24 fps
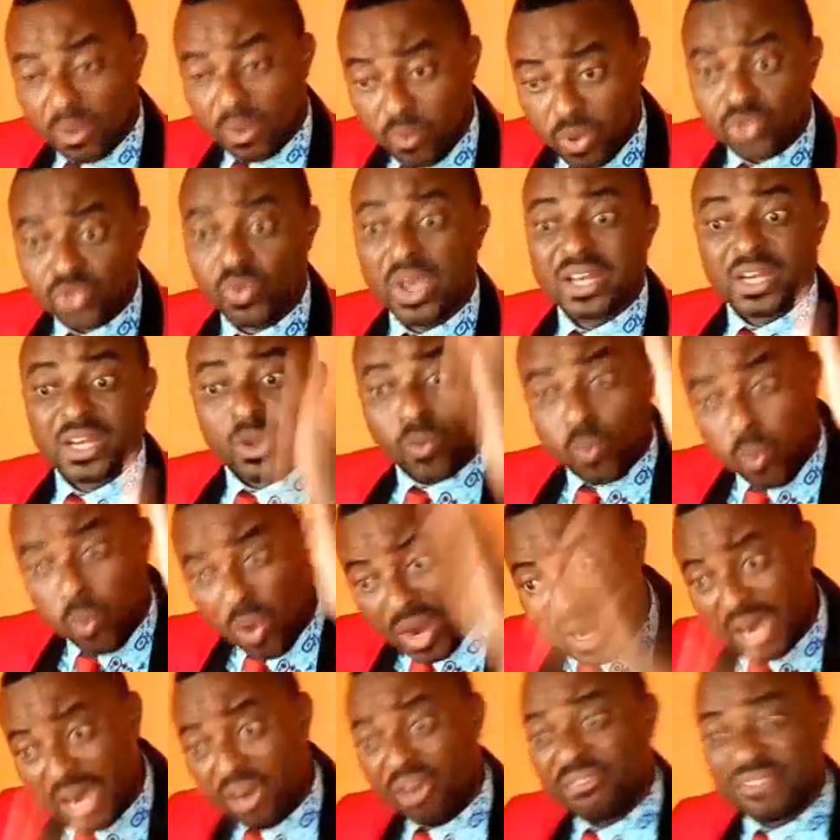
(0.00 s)
That was why
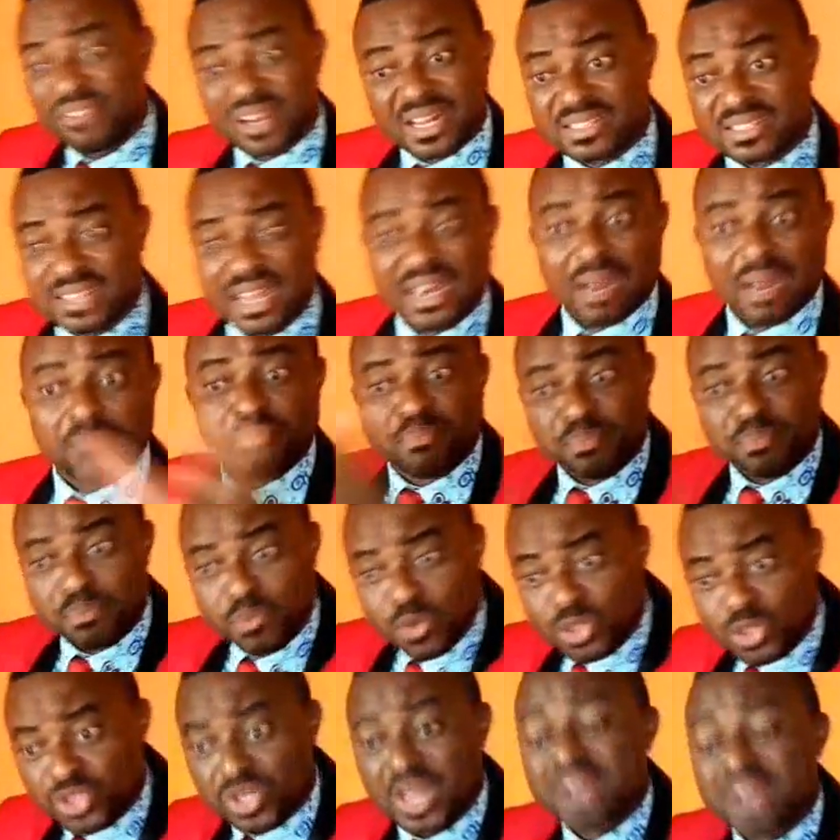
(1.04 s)
the quarrel of Christian
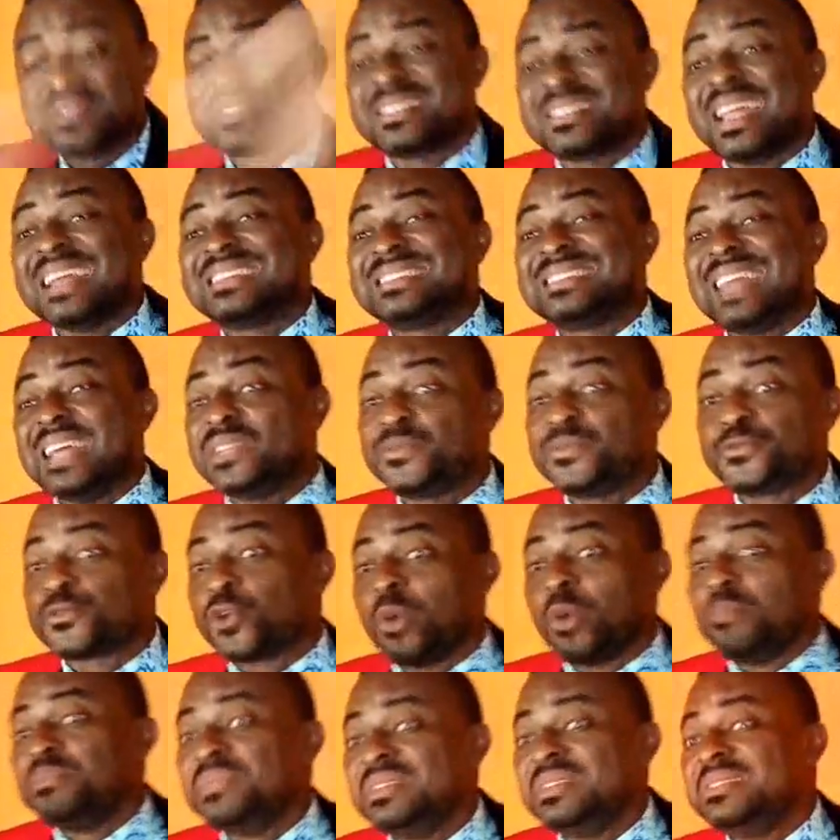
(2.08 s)
and Muslim started
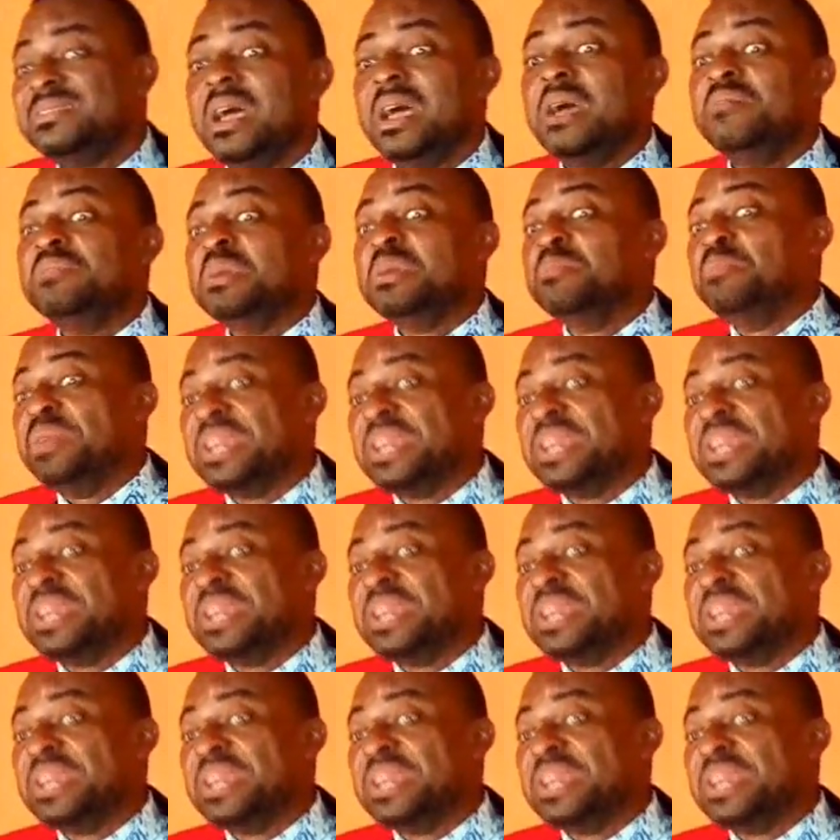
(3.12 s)
from